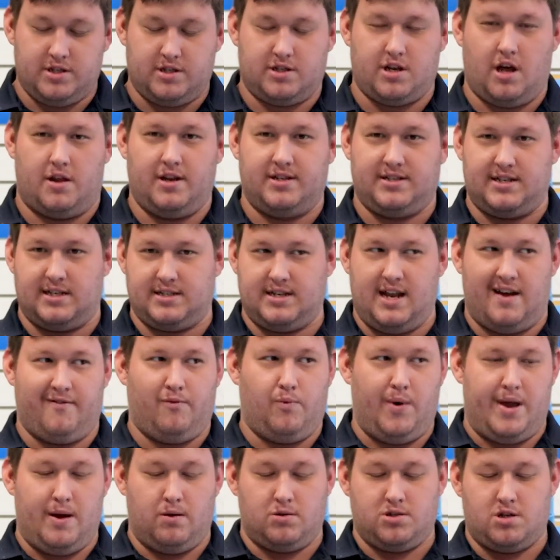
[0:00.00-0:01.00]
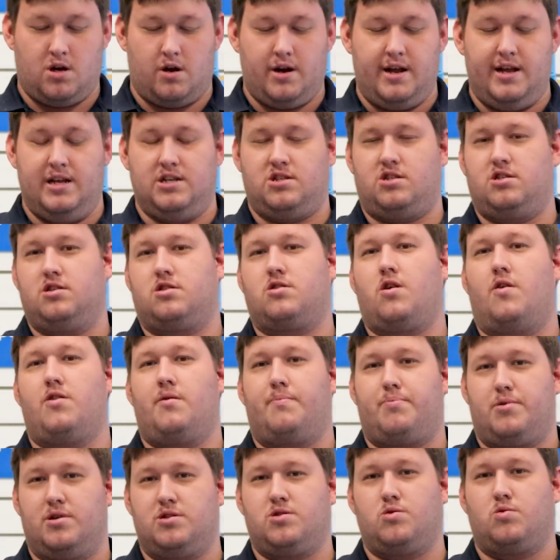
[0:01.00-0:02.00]
So this doesn't have wheels on it, it's just got
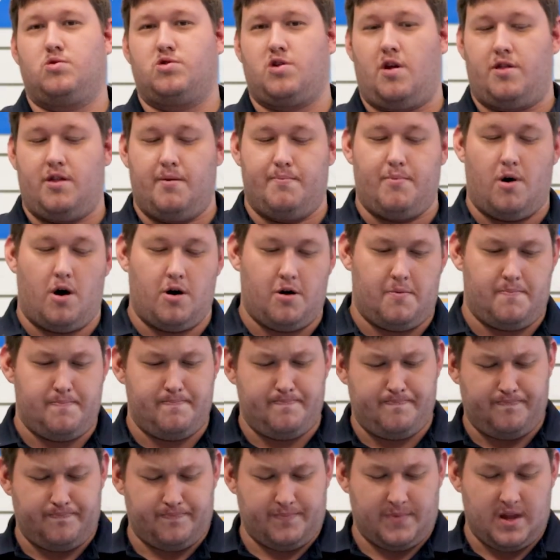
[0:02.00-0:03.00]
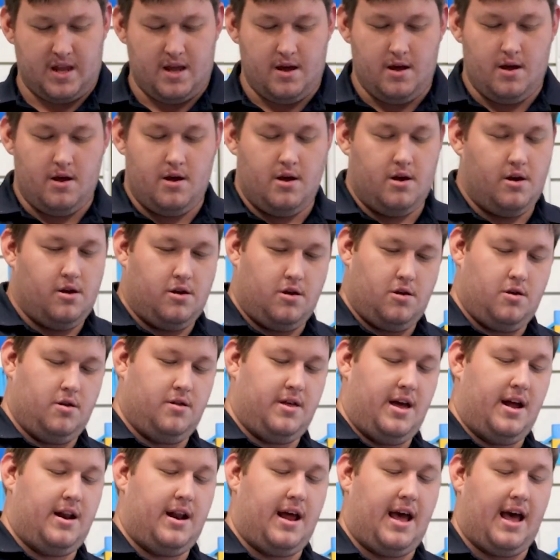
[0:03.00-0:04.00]
the bristles on the bottom. You
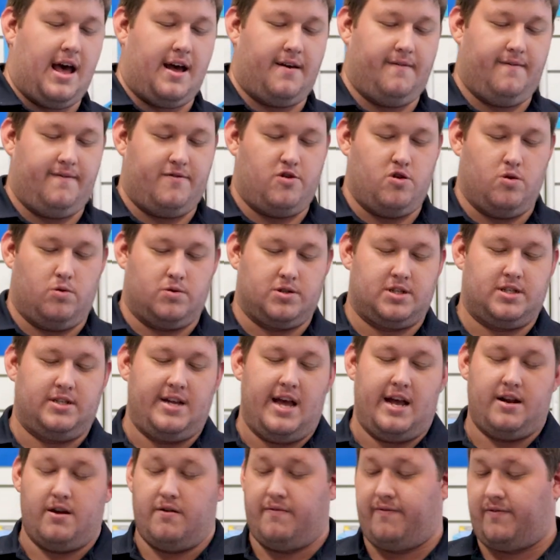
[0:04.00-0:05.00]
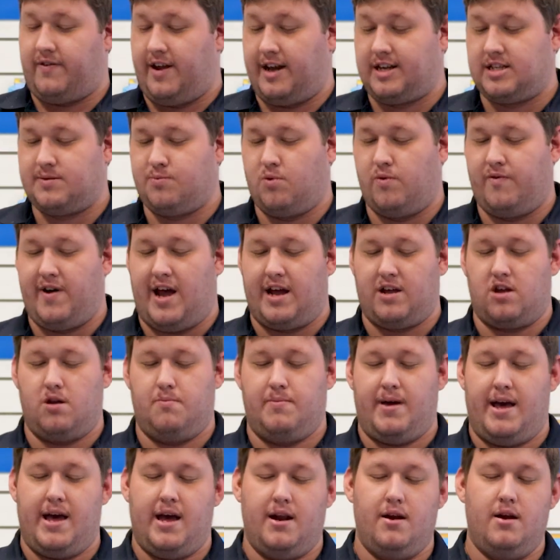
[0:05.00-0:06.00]
then have your standard flexible
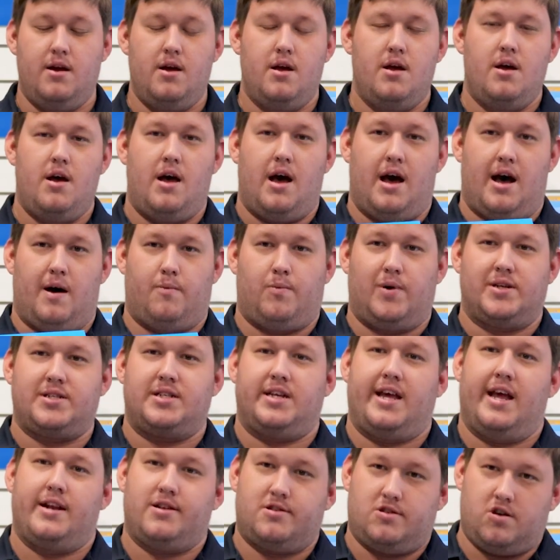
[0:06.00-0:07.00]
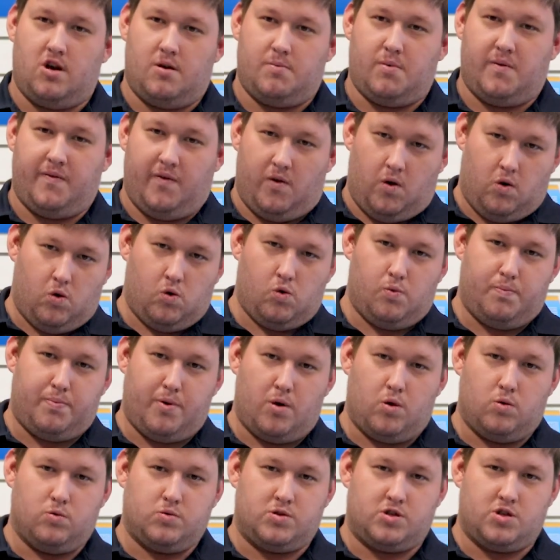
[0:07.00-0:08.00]
vacuum head, once again suitable for all
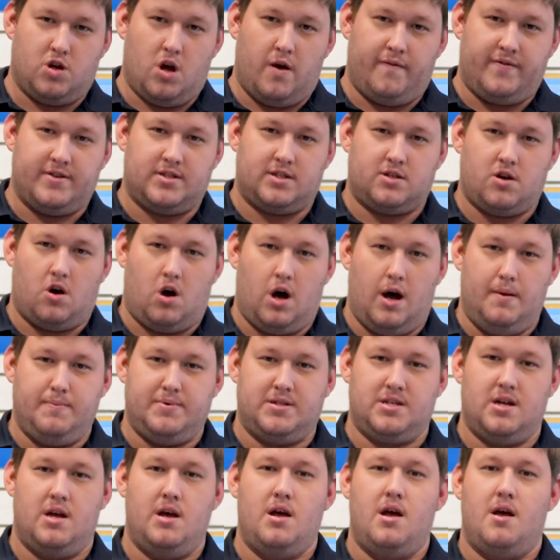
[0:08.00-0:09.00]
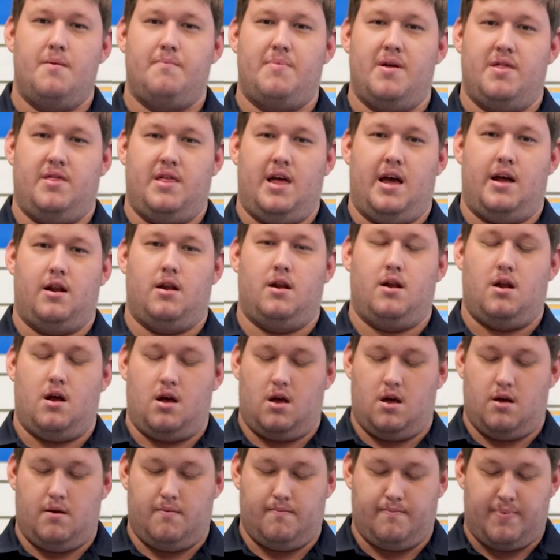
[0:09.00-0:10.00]
pool surface types, but then
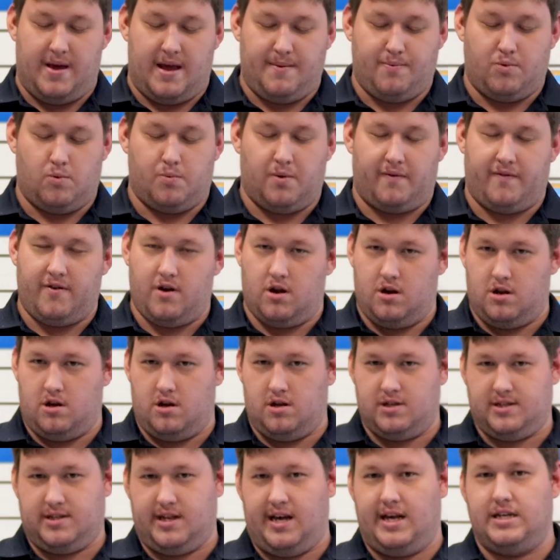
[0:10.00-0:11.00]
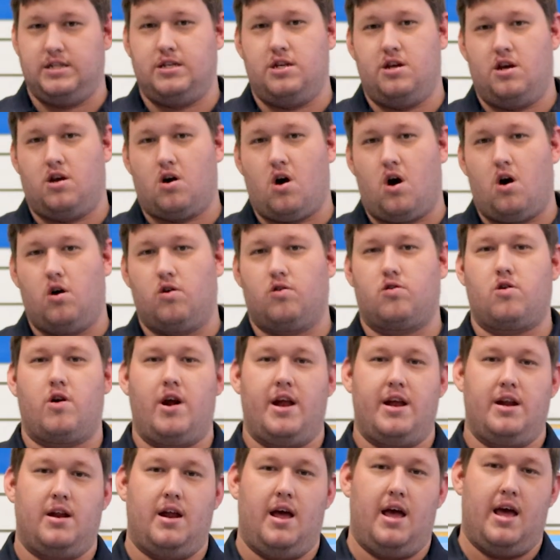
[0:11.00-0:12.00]
people prefer to use these in your
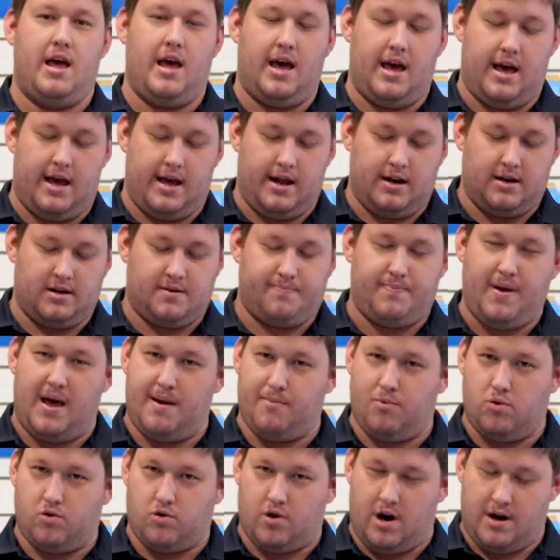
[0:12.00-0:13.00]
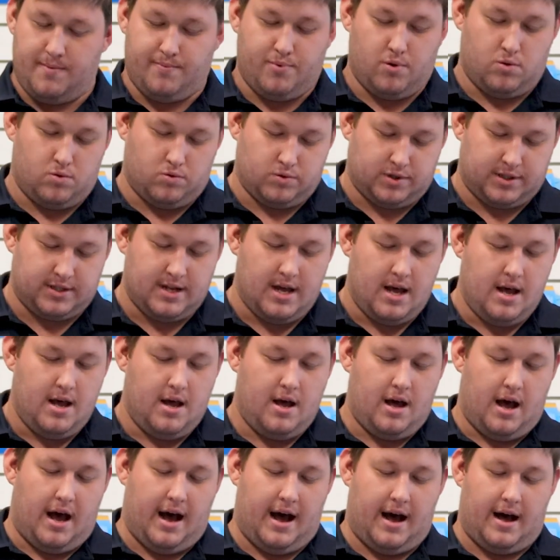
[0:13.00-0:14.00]
concrete and pebblecrete pools.
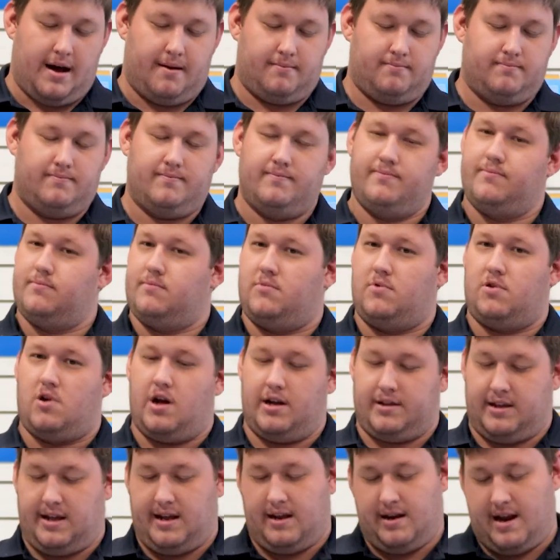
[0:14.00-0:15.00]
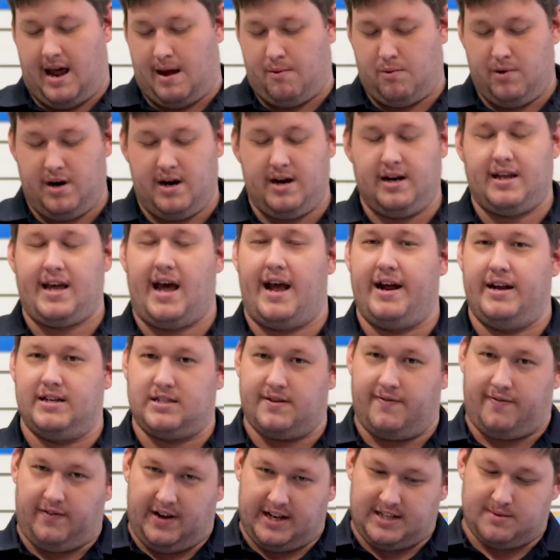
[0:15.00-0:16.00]
Like the name would indicate,
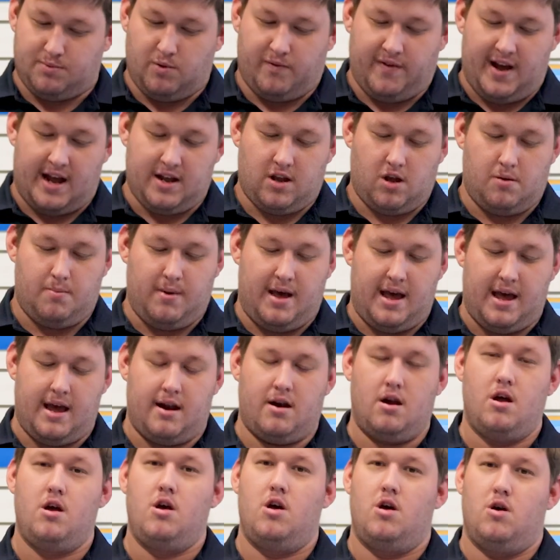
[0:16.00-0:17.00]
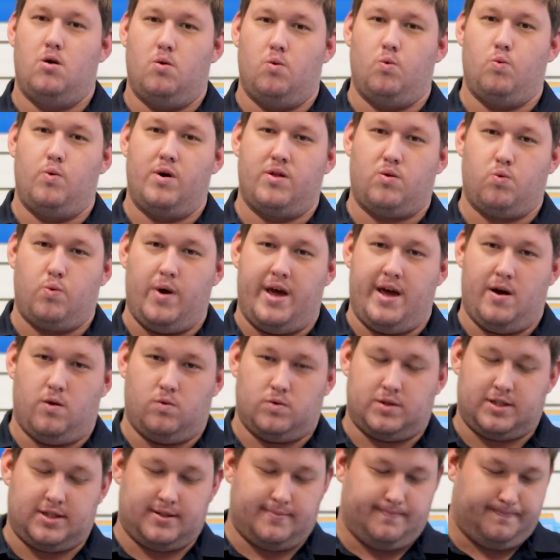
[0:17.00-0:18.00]
it's a flexible vacuum head with
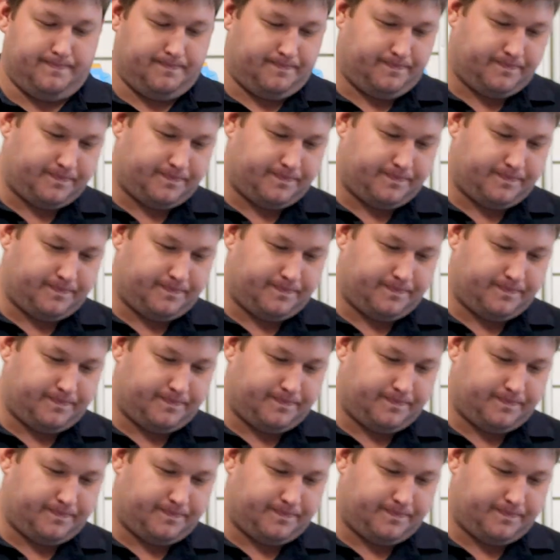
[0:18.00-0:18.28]
wheels.